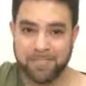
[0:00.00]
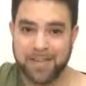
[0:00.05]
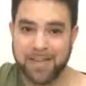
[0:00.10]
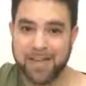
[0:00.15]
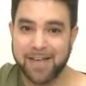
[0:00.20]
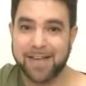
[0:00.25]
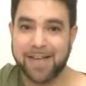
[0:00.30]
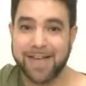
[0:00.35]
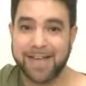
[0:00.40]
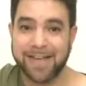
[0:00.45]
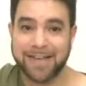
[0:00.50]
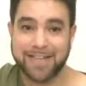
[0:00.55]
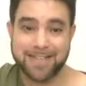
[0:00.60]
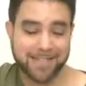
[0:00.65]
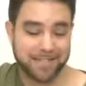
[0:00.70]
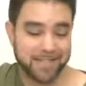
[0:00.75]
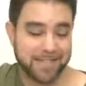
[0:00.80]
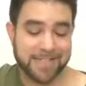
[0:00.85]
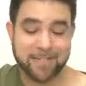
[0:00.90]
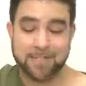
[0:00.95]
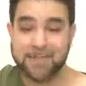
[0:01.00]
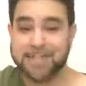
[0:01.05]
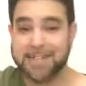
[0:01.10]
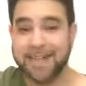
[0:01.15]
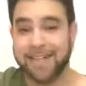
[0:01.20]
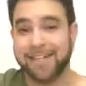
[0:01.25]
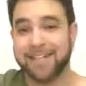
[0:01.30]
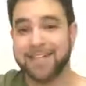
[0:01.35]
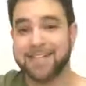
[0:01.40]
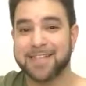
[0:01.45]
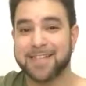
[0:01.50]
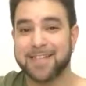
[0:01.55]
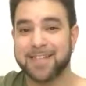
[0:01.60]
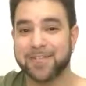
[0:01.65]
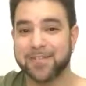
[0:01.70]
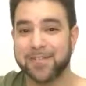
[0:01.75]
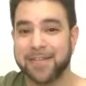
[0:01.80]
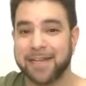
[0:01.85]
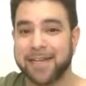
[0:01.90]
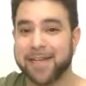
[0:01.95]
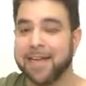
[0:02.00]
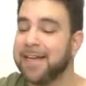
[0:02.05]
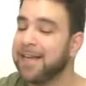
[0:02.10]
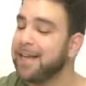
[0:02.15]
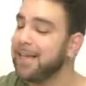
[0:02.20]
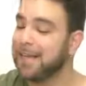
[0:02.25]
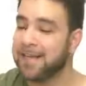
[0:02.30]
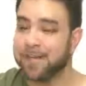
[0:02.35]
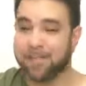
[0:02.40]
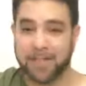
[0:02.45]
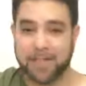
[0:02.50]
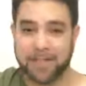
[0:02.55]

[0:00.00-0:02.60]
okay, insert some silence into it, it